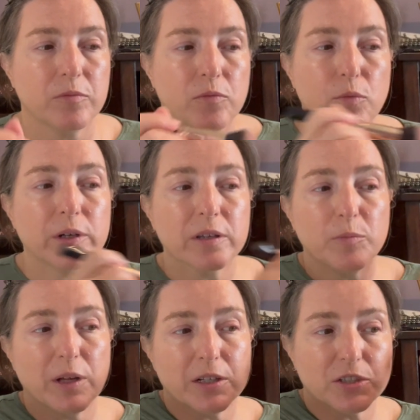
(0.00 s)
one of the
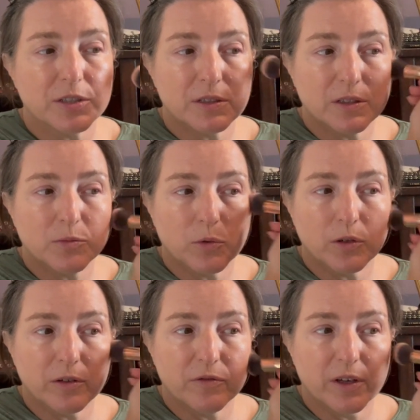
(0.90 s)
blushes is
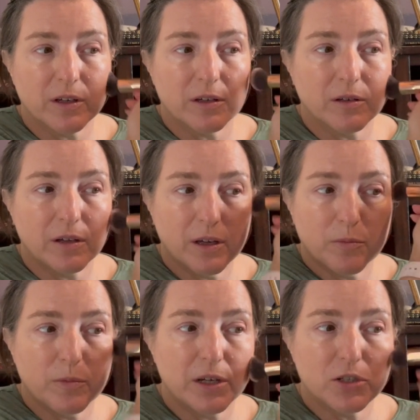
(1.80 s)
more of a
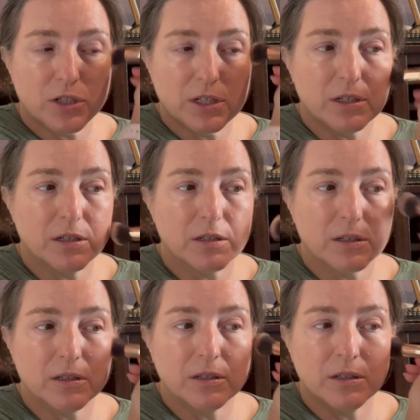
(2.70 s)
beigey
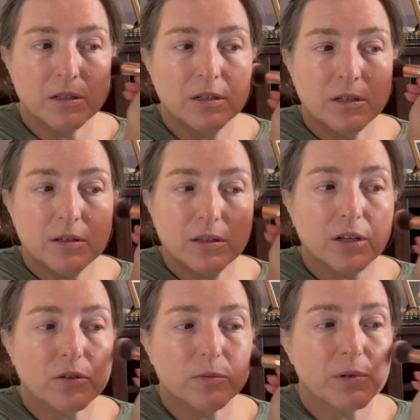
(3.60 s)

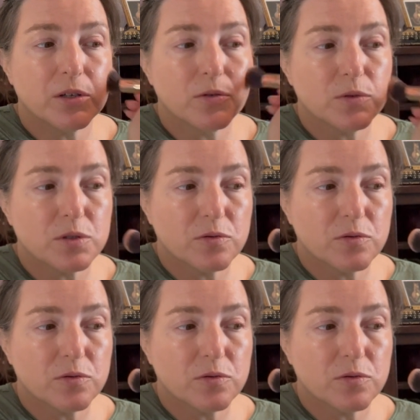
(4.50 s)
that could be used